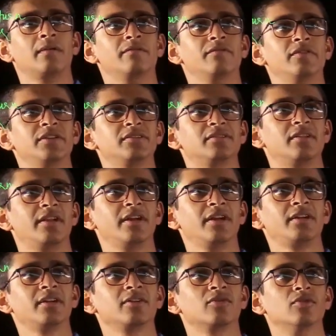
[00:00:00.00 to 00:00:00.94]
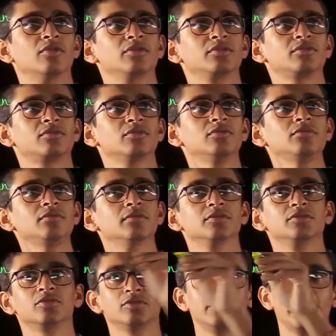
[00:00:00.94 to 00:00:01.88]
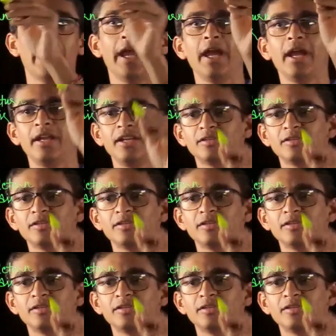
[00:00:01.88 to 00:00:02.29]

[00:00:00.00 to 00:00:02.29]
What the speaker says: which later goes to, so the air